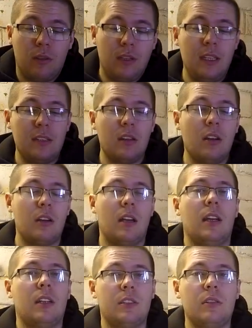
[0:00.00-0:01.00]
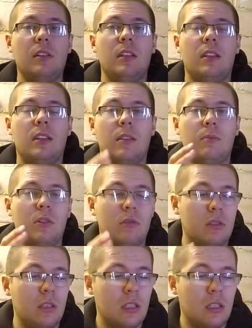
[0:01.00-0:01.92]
These are actually the most